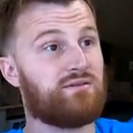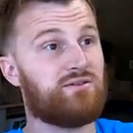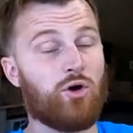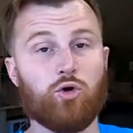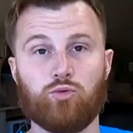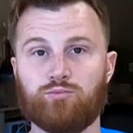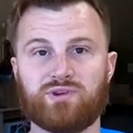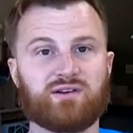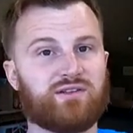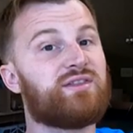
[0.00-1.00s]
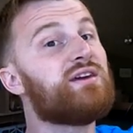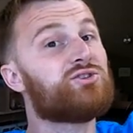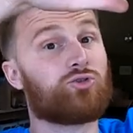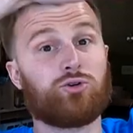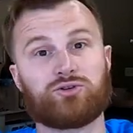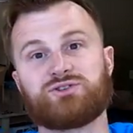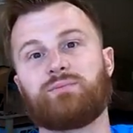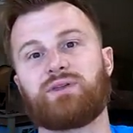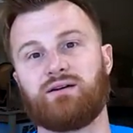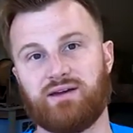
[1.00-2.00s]
domed cathedral or
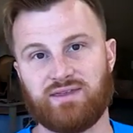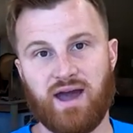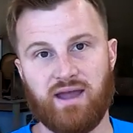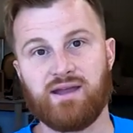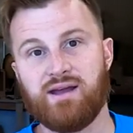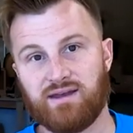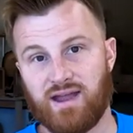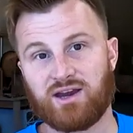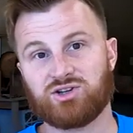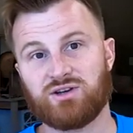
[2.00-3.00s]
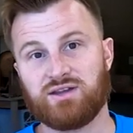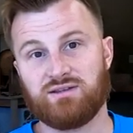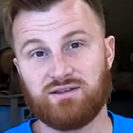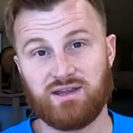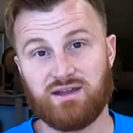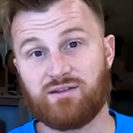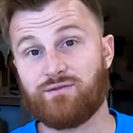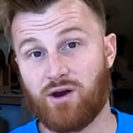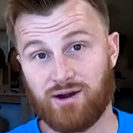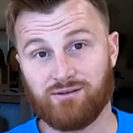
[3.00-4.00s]
something like that. It actually needs
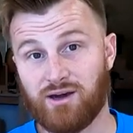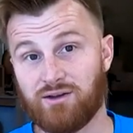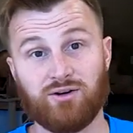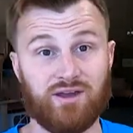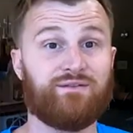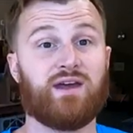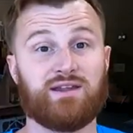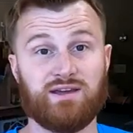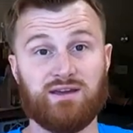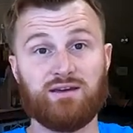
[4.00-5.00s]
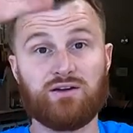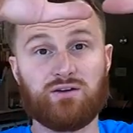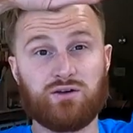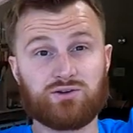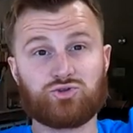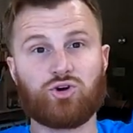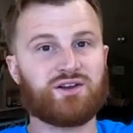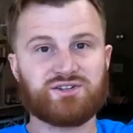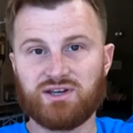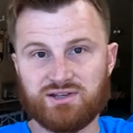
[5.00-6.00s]
very little, if any,
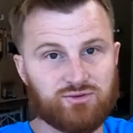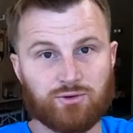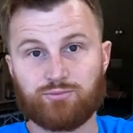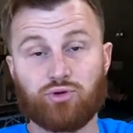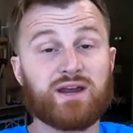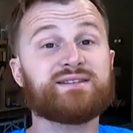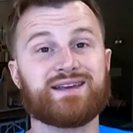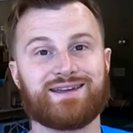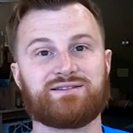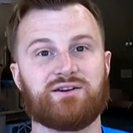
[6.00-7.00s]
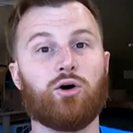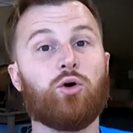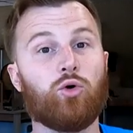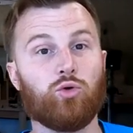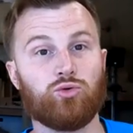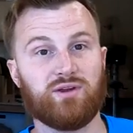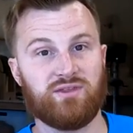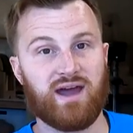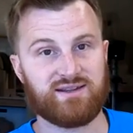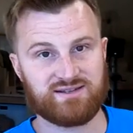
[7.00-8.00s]
trusses or bracing to hold
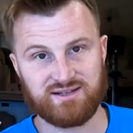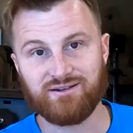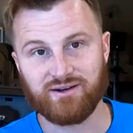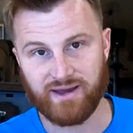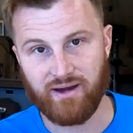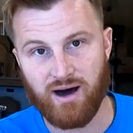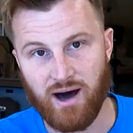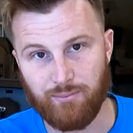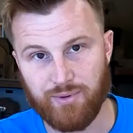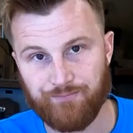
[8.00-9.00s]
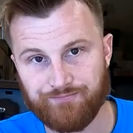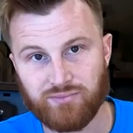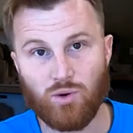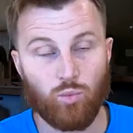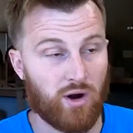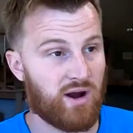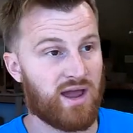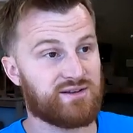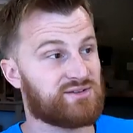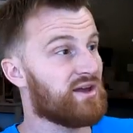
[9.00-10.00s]
that ceiling up.
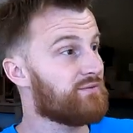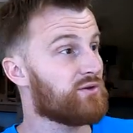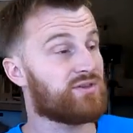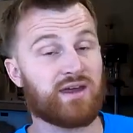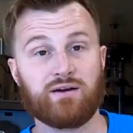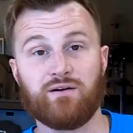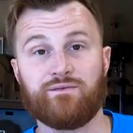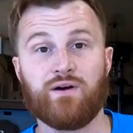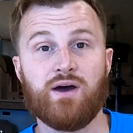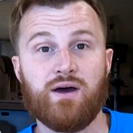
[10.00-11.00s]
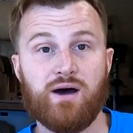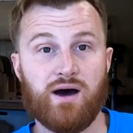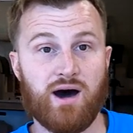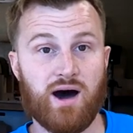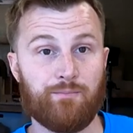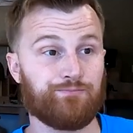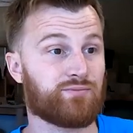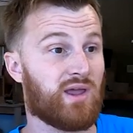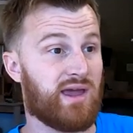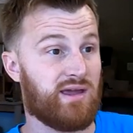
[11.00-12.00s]
Whereas if you think of um,
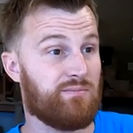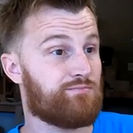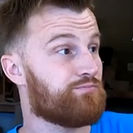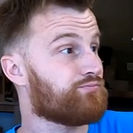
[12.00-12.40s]
a